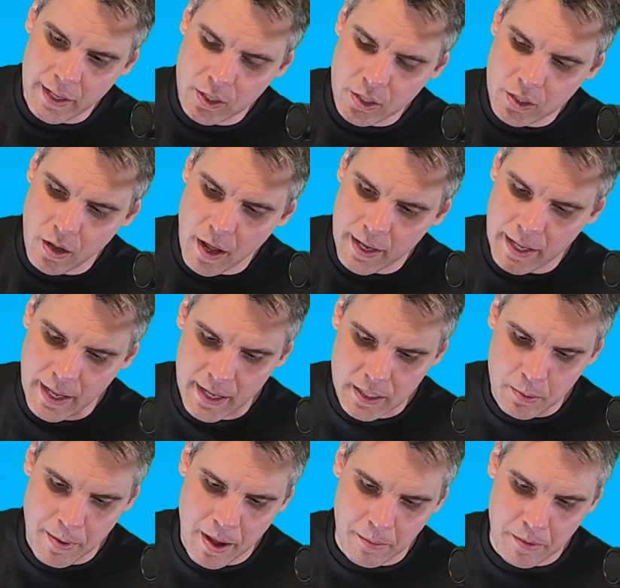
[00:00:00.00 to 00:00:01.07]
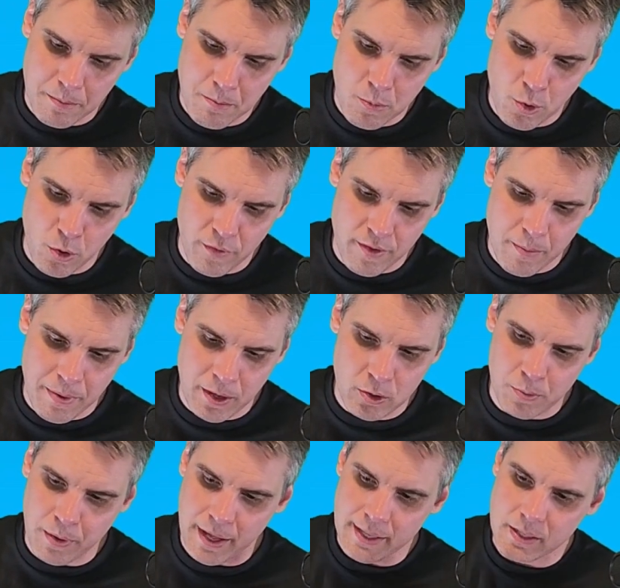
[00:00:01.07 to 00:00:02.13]
on each side here to be able to move
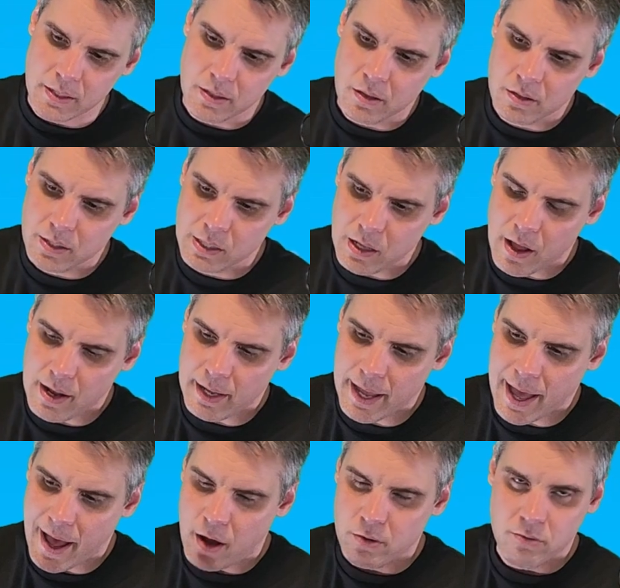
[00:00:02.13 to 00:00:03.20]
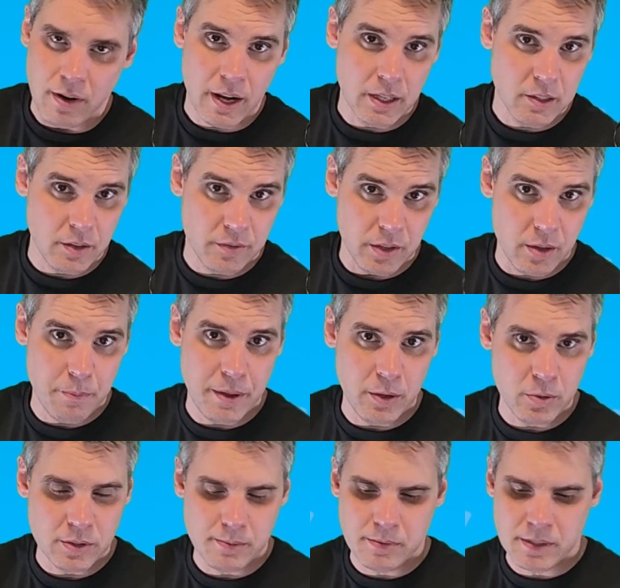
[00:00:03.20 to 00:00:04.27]
the pedal plates slightly out relative to
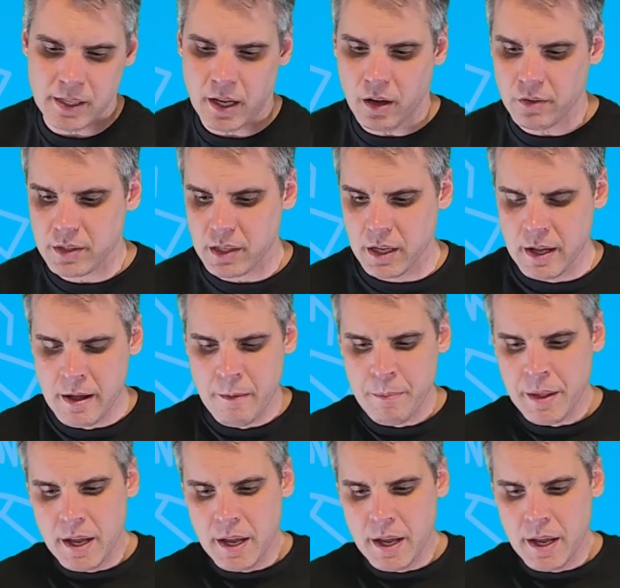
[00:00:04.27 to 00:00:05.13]
the pedals themselves.